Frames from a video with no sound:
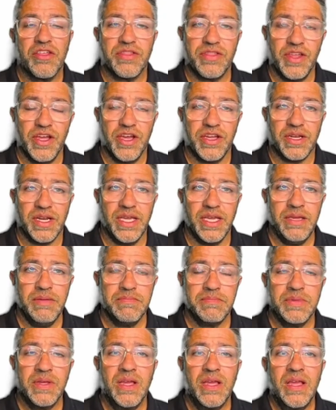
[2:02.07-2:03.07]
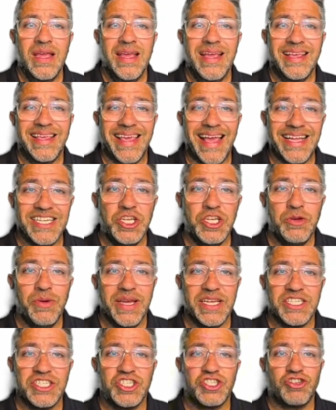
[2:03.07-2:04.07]
Thirdly, can you
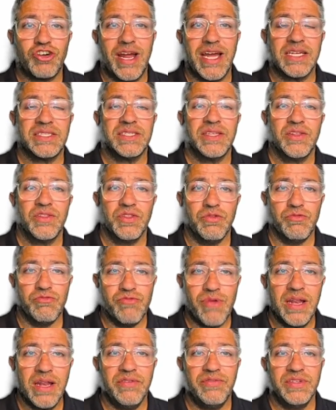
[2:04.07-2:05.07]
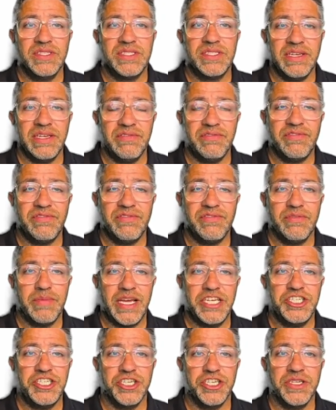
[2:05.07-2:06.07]
extract the relevant
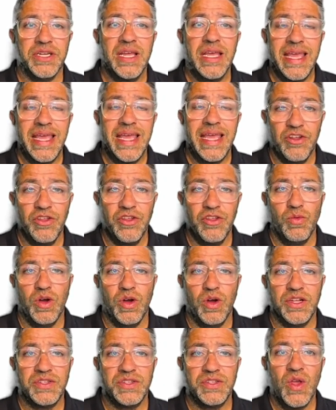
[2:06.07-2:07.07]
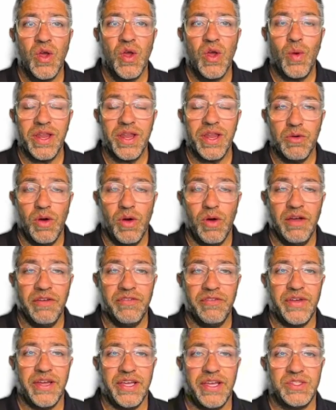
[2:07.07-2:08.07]
information? In other words, when you are
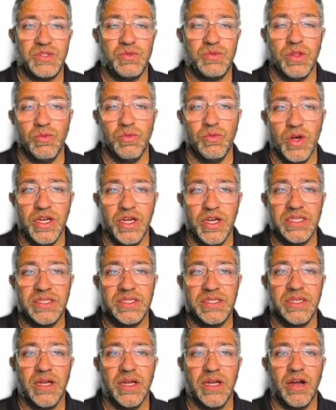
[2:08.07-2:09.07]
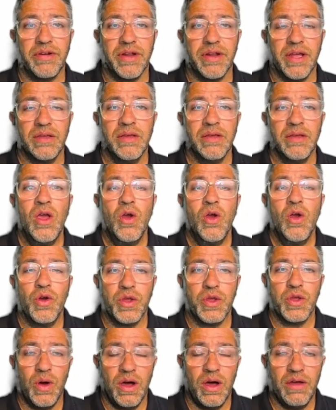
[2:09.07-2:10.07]
faced with a worded scenario, or
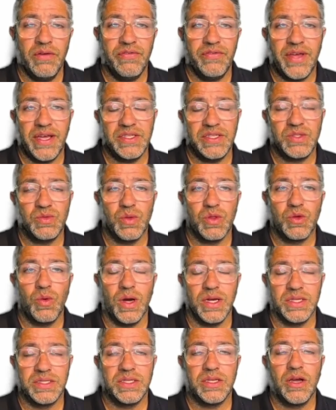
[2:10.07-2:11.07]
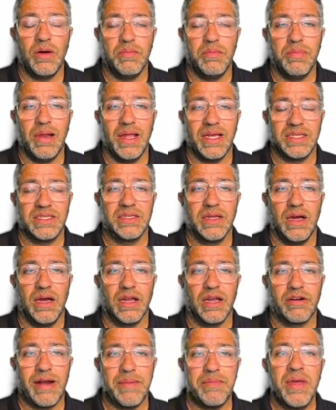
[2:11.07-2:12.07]
you are faced with quite a complex
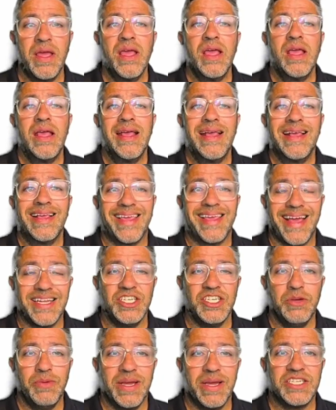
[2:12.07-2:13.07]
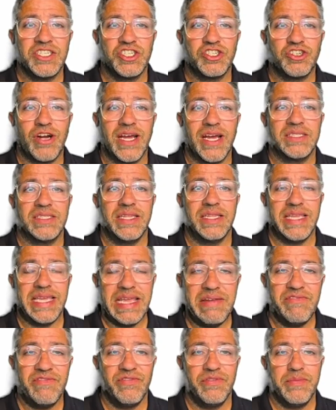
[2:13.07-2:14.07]
diagram, can you extract the
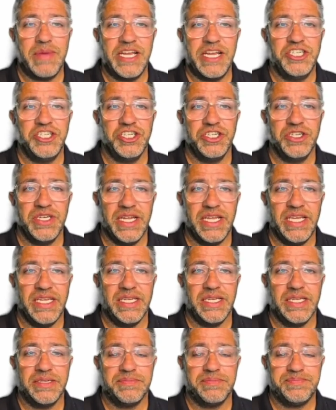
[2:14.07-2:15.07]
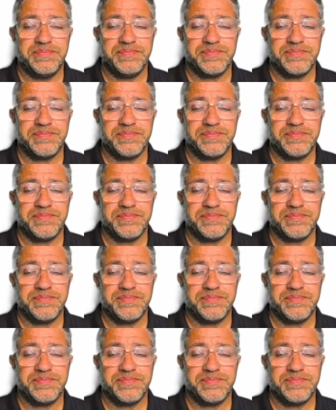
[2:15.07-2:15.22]
information needed?